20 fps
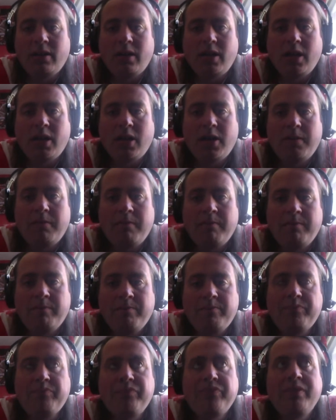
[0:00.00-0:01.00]

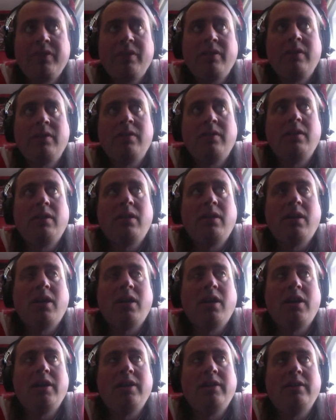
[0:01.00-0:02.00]
And
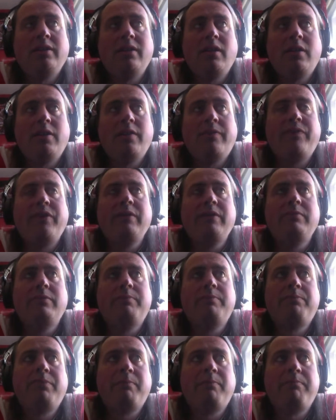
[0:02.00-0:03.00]
I think
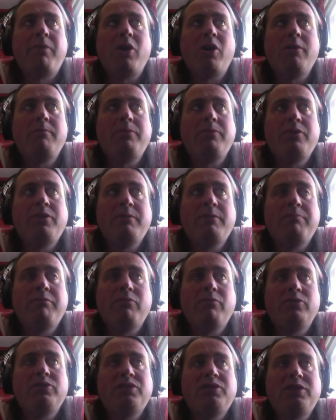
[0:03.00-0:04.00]
with the Bayern Munich,
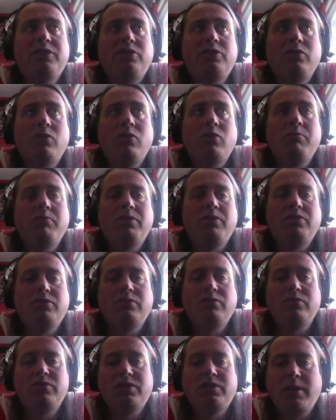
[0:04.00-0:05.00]
Borussia
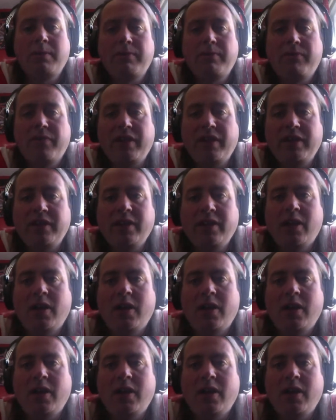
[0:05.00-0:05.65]
Dortmund, or something.